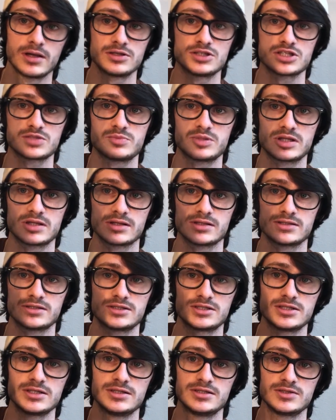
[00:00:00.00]
just because,
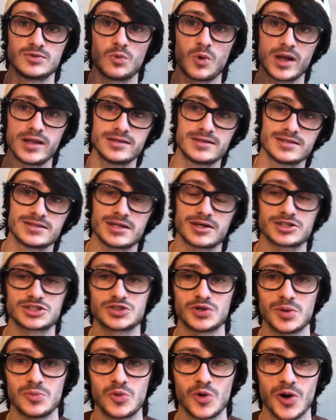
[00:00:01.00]
geez, white does not
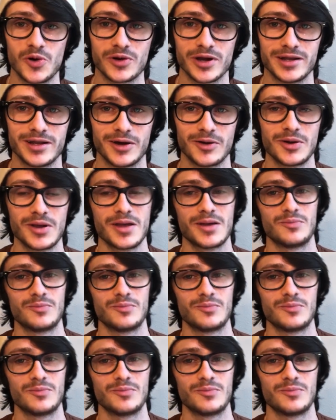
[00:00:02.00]
show up well right now.